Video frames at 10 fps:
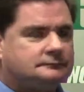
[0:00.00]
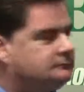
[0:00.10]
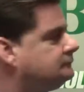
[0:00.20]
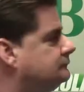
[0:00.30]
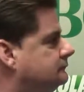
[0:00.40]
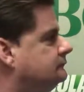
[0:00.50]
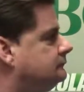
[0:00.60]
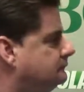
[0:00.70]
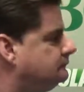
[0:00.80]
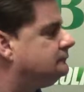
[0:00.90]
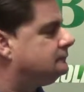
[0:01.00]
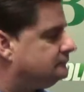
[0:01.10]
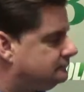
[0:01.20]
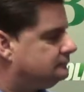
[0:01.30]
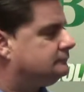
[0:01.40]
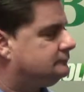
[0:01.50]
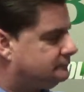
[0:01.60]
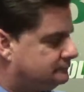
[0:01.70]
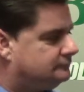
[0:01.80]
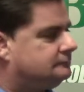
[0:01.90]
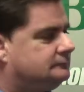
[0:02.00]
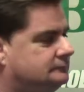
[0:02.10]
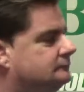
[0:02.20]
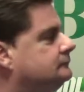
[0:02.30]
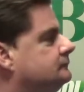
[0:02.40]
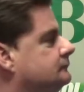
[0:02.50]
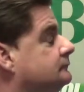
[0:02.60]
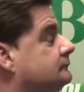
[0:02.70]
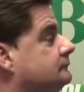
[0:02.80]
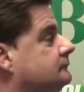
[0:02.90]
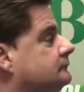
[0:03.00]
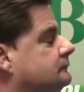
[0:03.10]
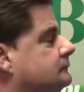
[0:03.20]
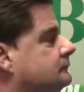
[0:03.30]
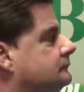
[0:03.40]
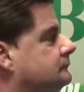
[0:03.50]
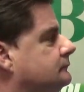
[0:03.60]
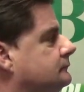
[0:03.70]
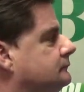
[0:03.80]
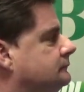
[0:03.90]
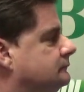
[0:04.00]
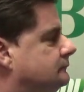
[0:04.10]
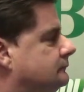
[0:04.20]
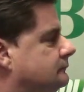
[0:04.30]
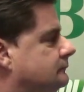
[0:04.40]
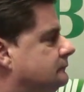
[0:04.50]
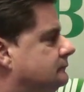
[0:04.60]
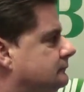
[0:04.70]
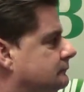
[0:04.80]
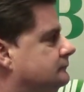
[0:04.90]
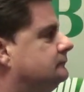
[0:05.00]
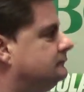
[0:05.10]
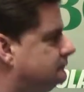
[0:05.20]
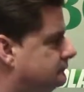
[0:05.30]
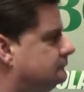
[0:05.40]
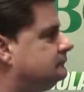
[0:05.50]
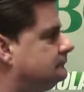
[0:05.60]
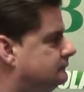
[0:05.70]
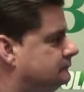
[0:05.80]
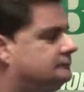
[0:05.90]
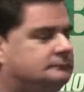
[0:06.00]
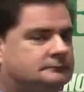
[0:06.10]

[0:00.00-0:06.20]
This person isn't speaking.